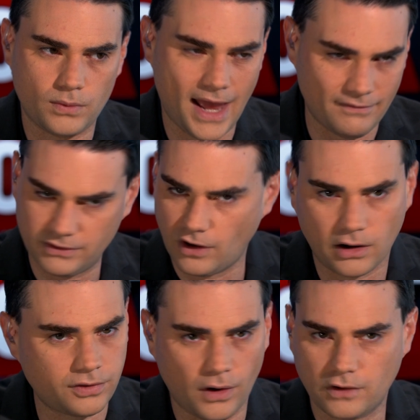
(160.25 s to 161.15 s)
having
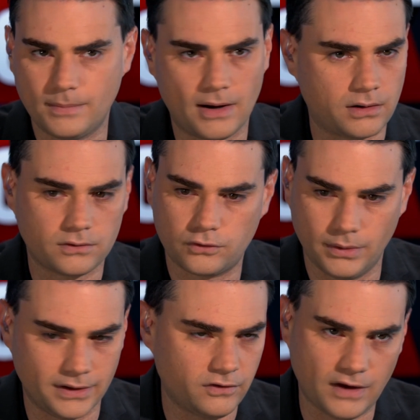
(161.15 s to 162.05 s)
dark thoughts about
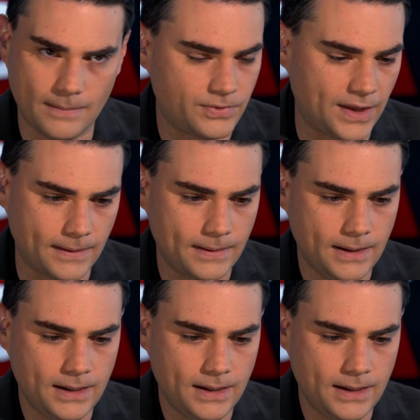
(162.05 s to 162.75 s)
doing the same thing.